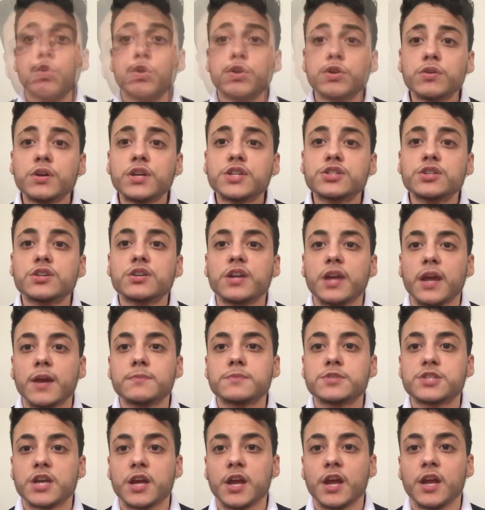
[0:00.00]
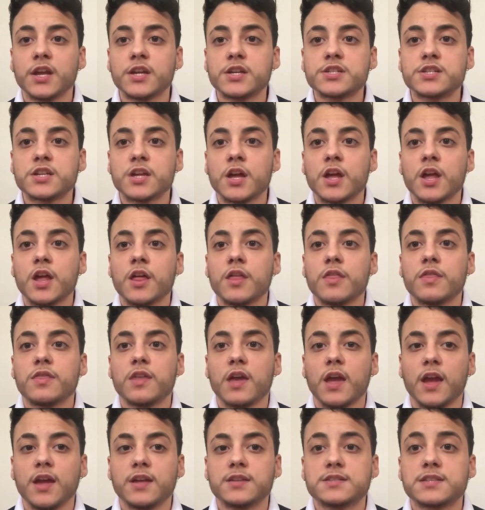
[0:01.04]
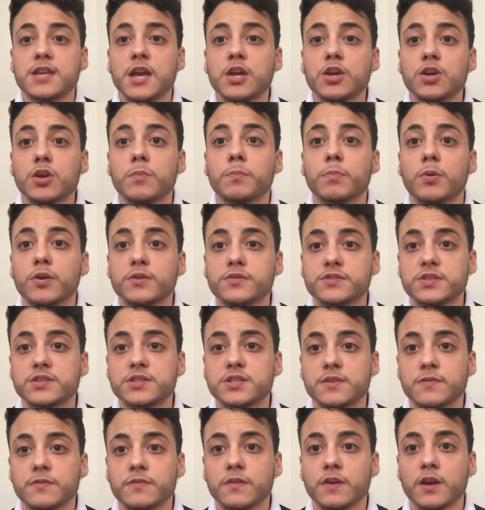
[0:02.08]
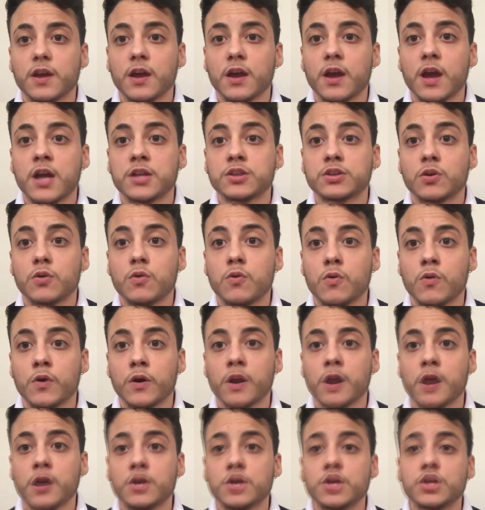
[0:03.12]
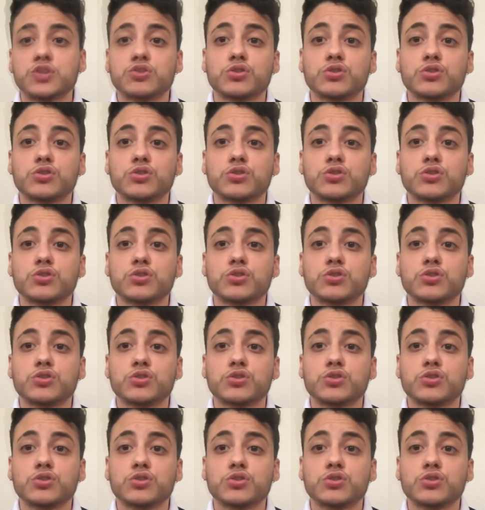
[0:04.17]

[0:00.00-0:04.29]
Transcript: When you get your name changed, they take your birth certificate at the courthouse.